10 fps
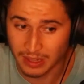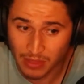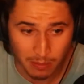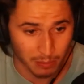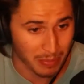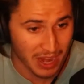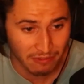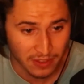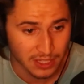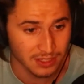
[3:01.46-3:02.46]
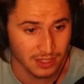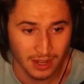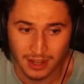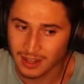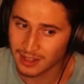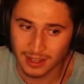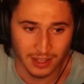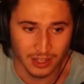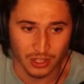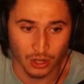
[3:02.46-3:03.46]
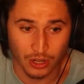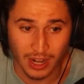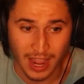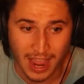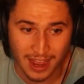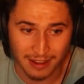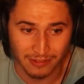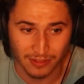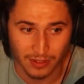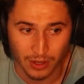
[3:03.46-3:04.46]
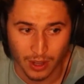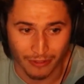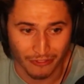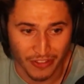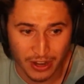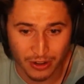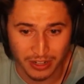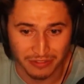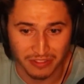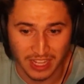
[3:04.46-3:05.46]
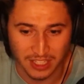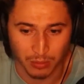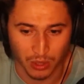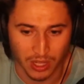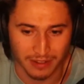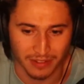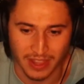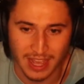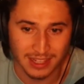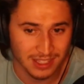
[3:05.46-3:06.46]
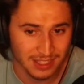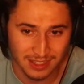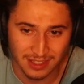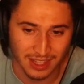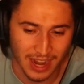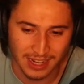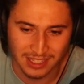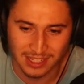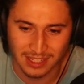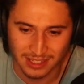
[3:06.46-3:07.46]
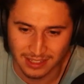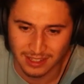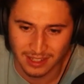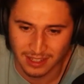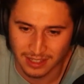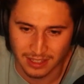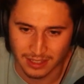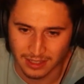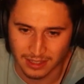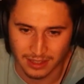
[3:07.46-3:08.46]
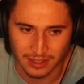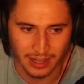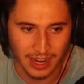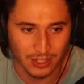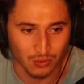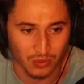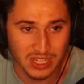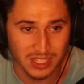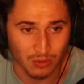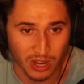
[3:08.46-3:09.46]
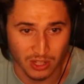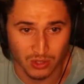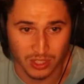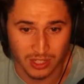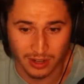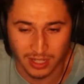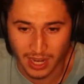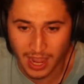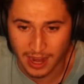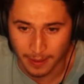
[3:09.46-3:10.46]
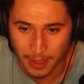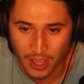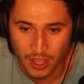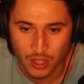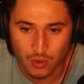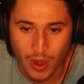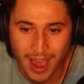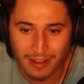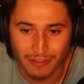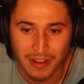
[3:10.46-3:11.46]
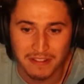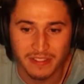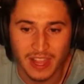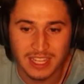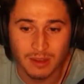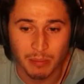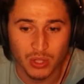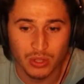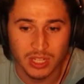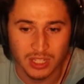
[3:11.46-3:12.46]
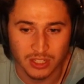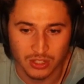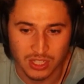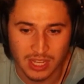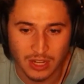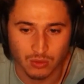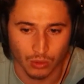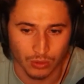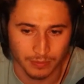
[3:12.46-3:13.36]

them benefits, you're going to have very flexible life and that's the next the next reason why you should start today you have flexibility in your schedule